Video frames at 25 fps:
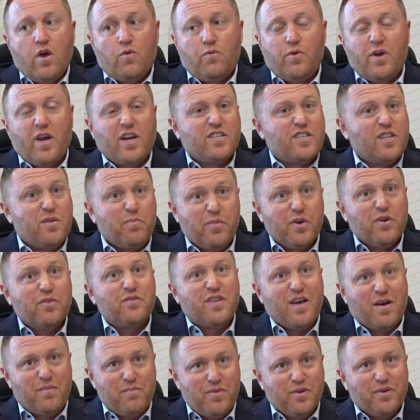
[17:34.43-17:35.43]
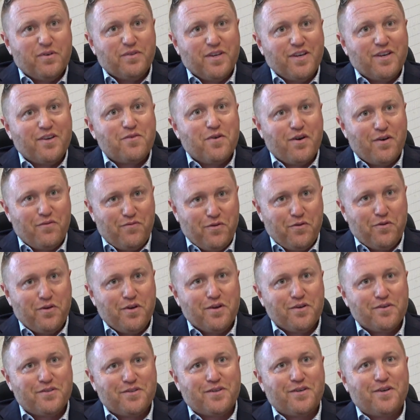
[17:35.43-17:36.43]
We actually built that building quite a few
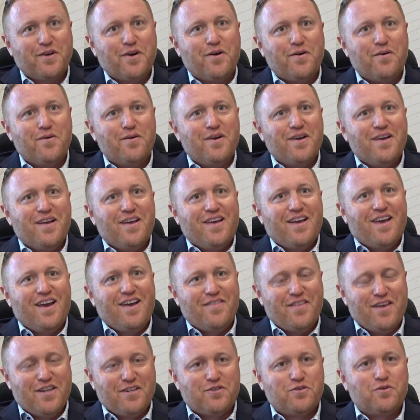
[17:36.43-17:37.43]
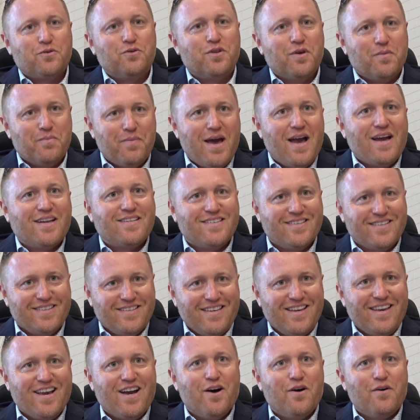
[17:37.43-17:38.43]
years ago and then sold it back to
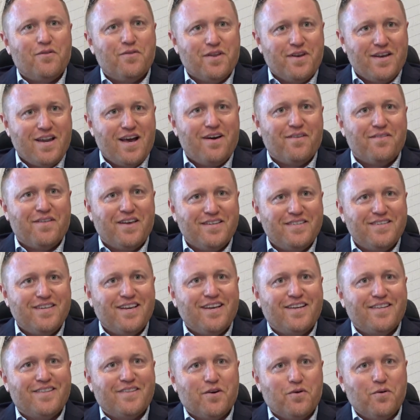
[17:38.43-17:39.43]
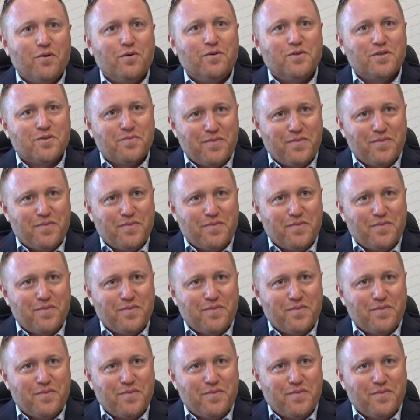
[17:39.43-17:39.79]
Lee Health, and now they take the whole space.